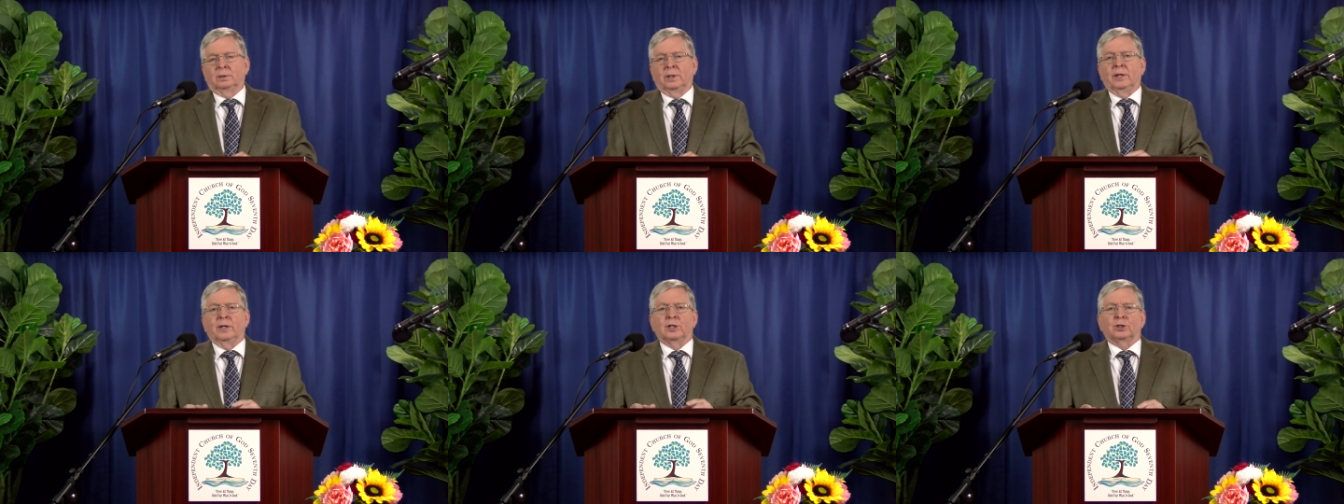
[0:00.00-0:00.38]

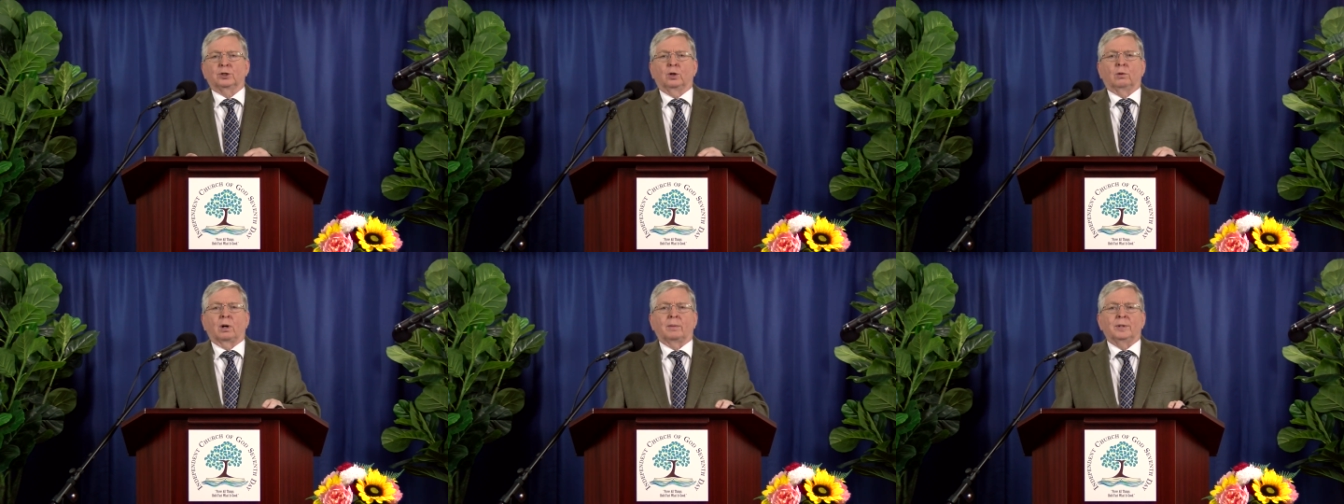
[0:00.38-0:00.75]
Again, it's
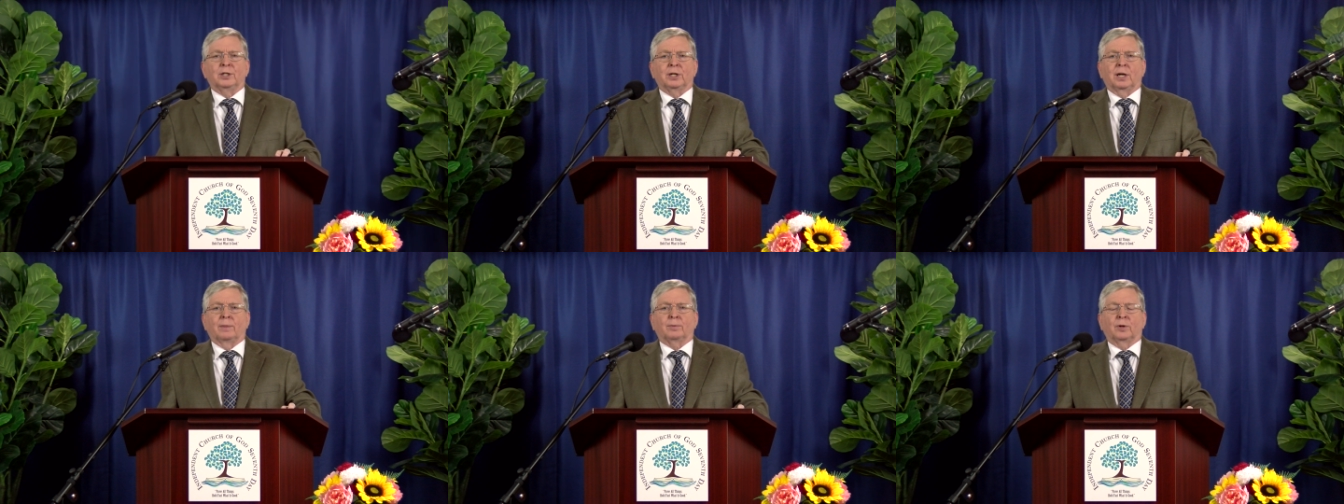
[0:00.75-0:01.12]
Deuteronomy
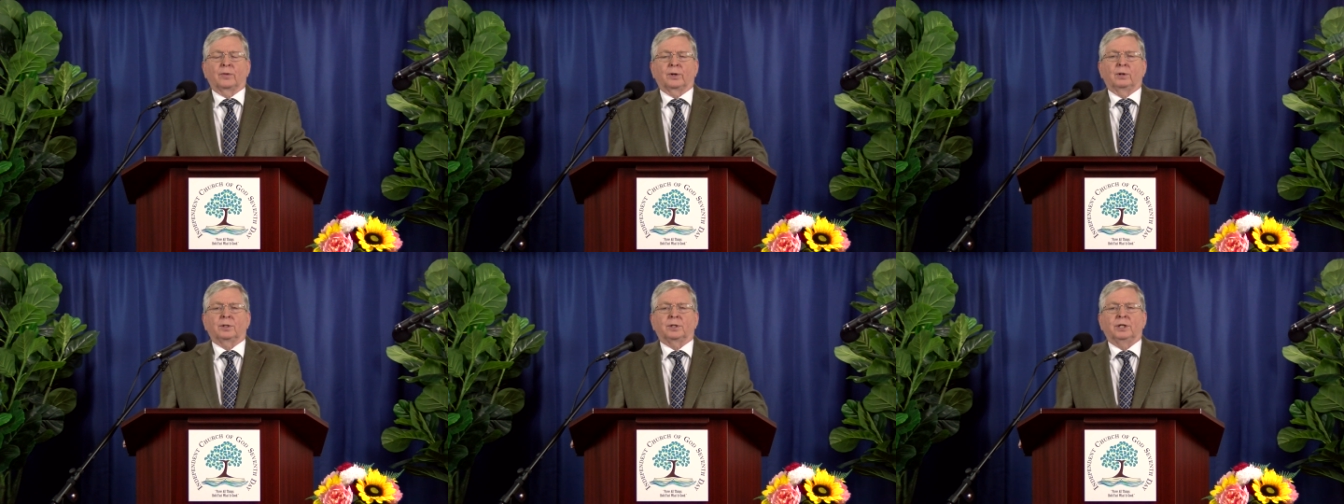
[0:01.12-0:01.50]
chapter
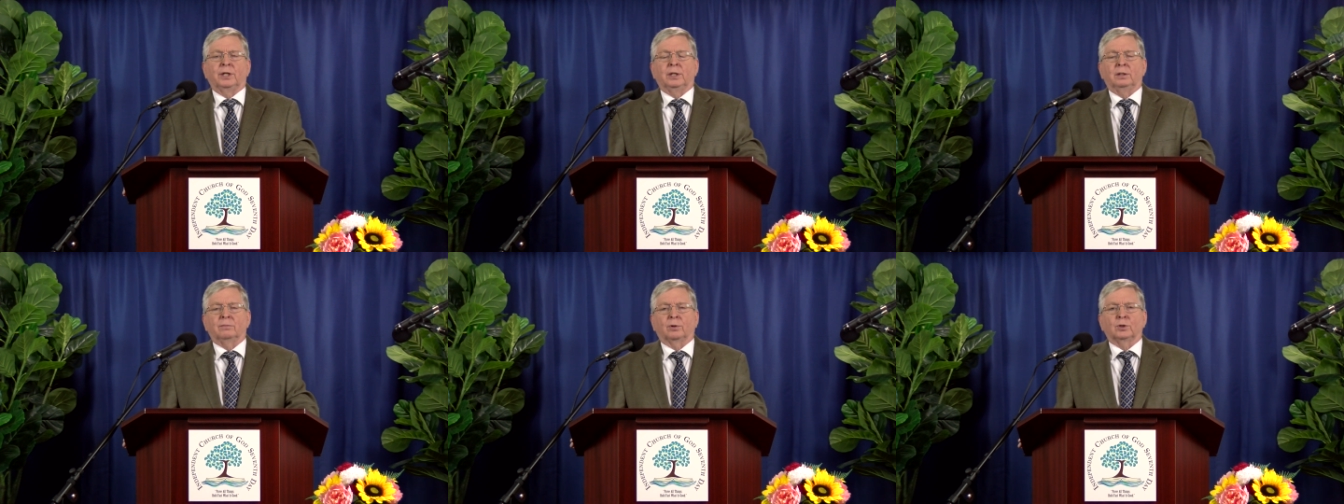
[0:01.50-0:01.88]

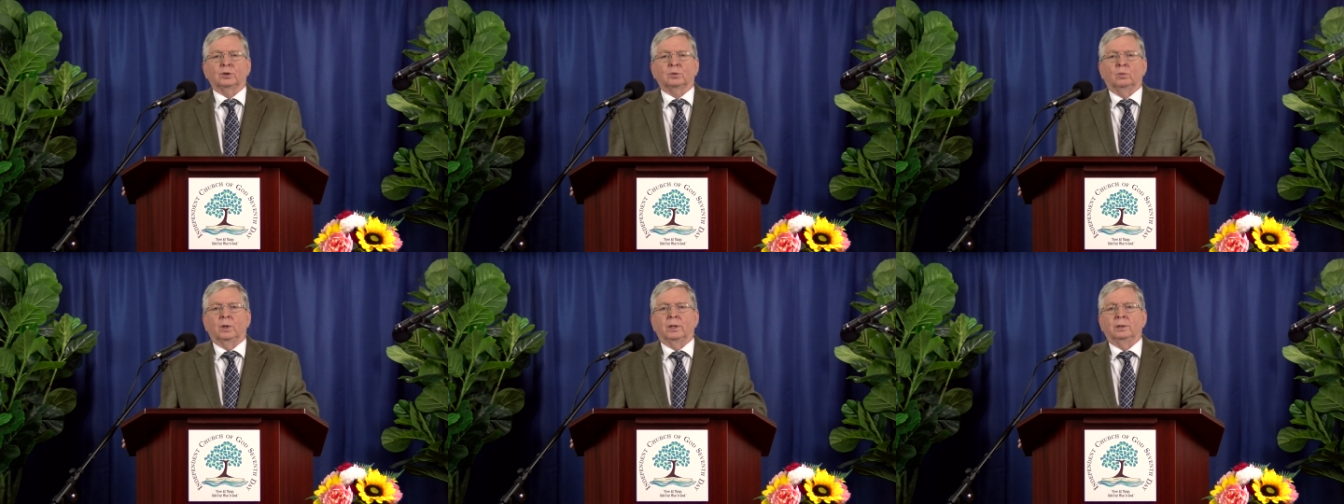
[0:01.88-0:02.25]
13,
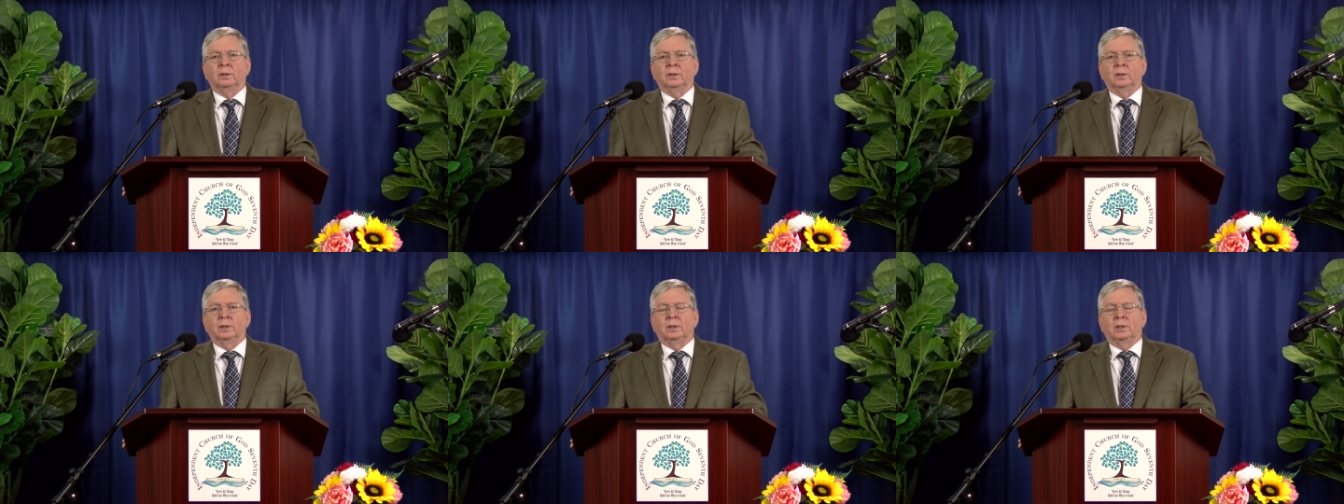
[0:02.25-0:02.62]
verse
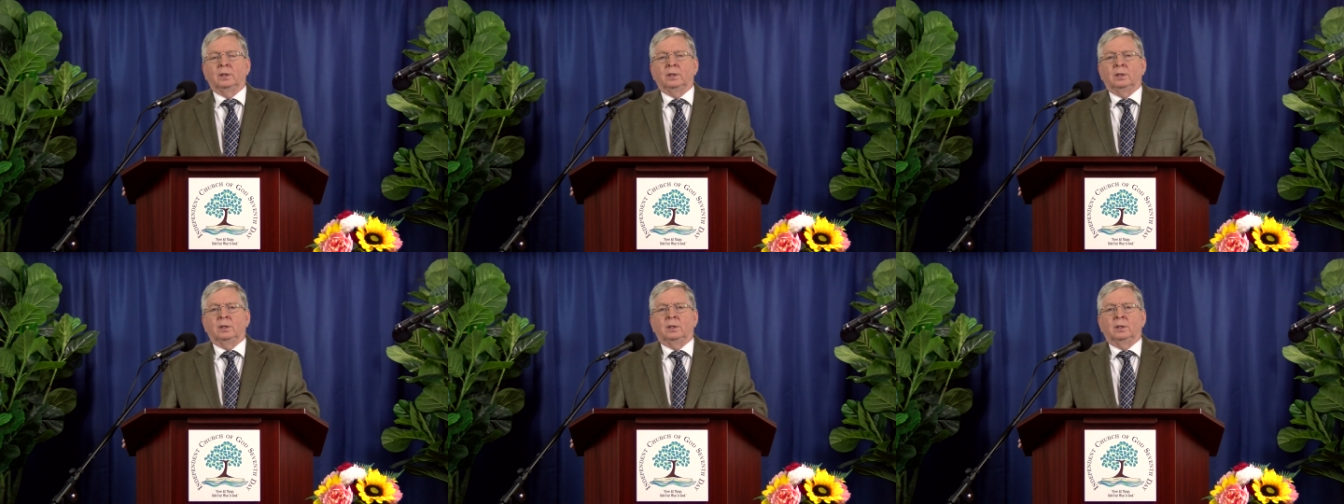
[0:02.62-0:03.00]
1.
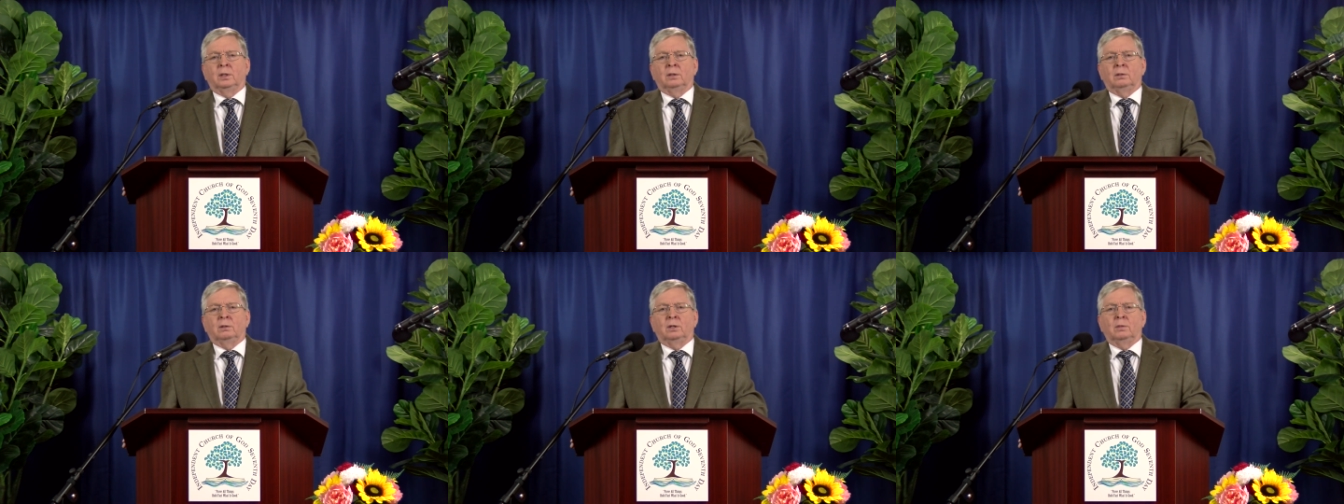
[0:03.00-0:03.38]

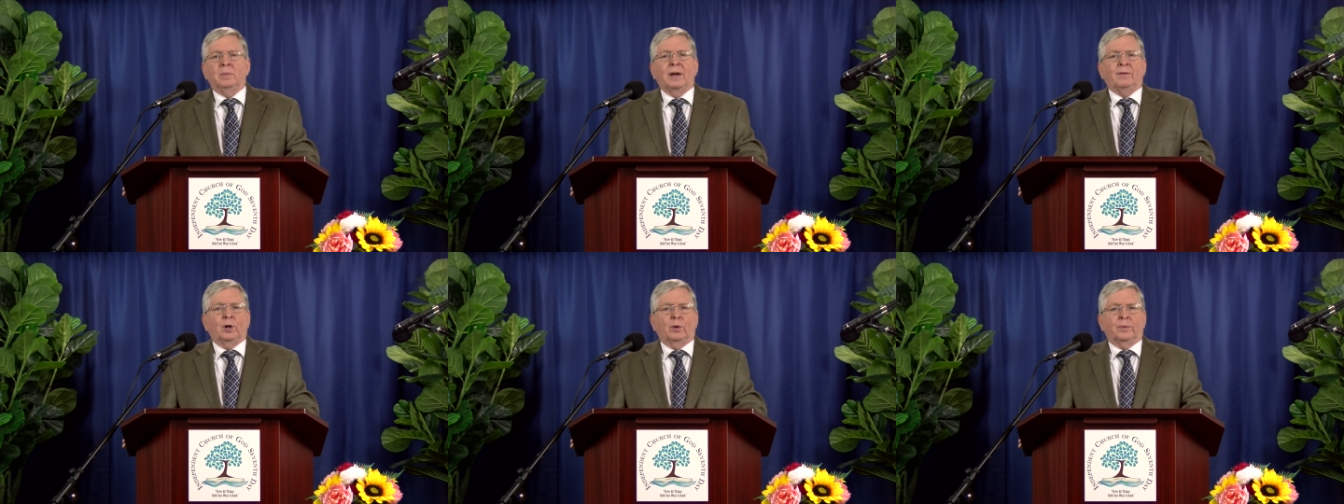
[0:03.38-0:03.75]
We
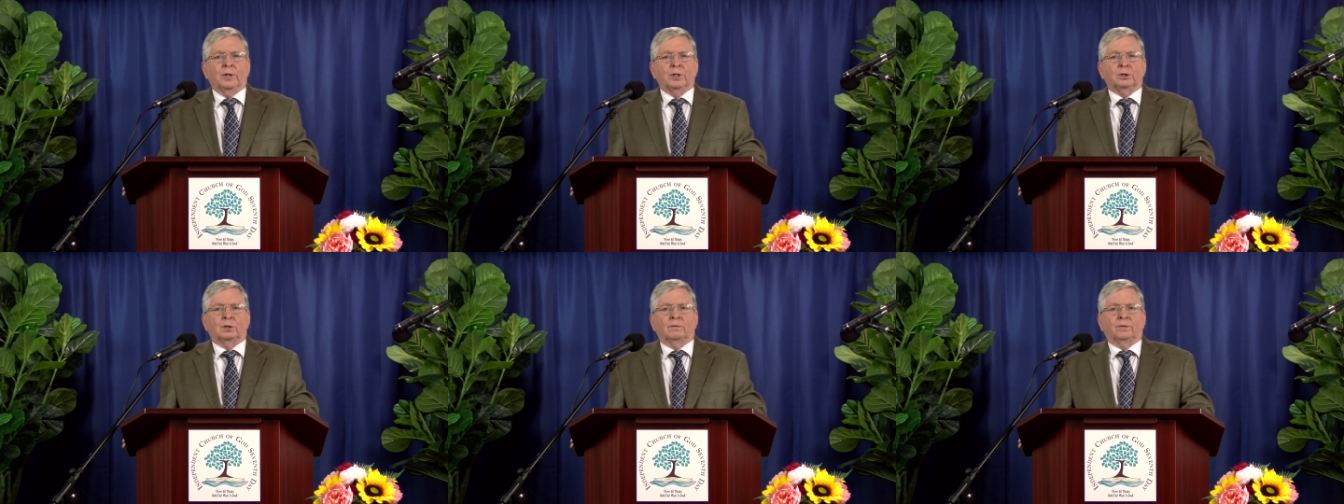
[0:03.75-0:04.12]
may have heard
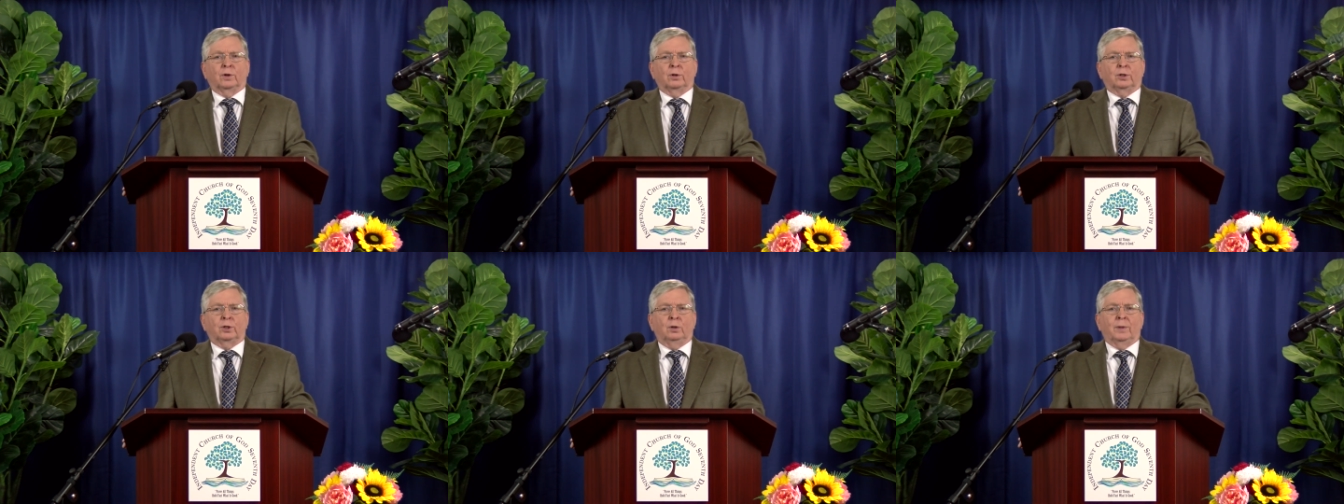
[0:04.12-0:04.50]
this
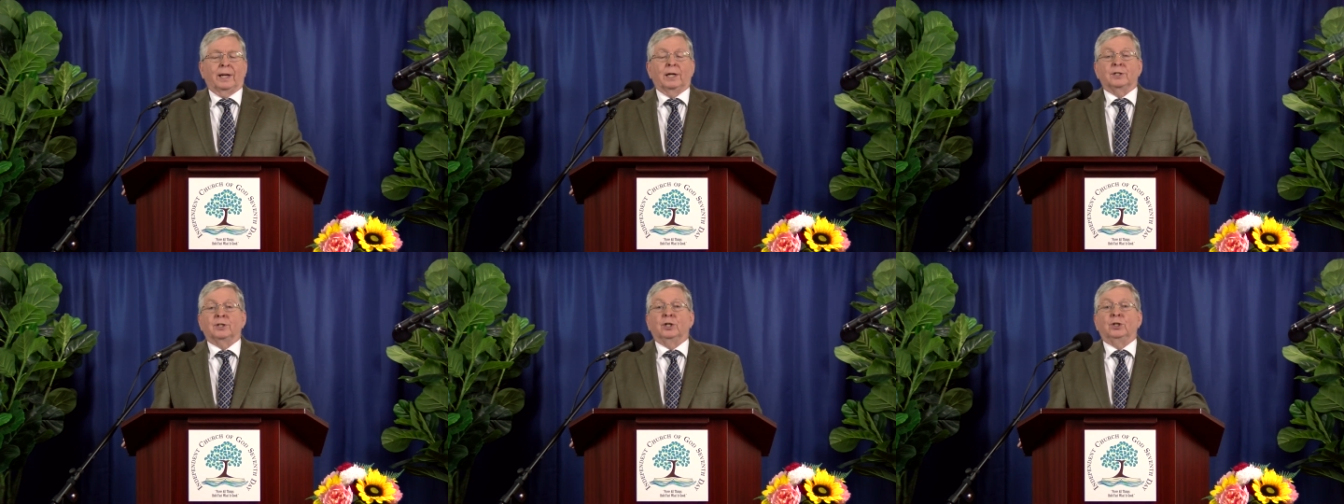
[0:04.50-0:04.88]
referred to
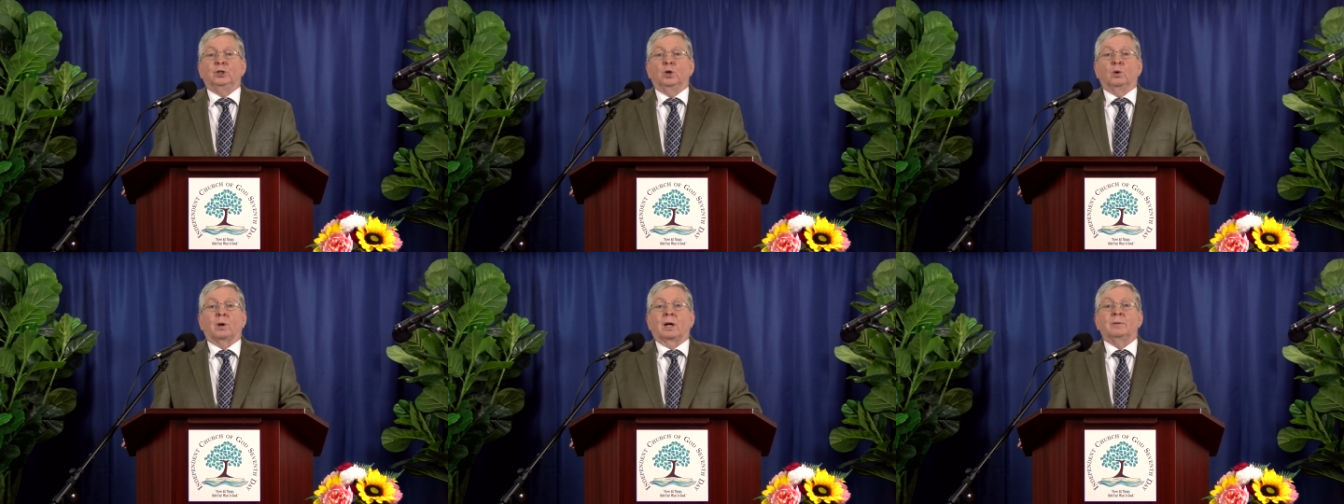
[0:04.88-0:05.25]
as the
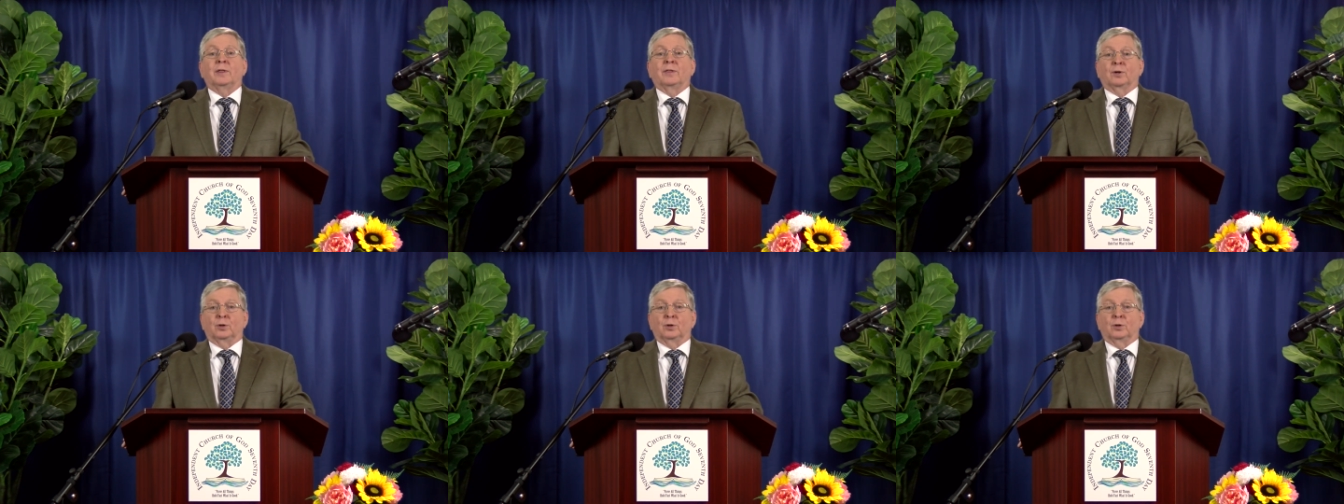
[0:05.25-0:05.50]
Deuteronomy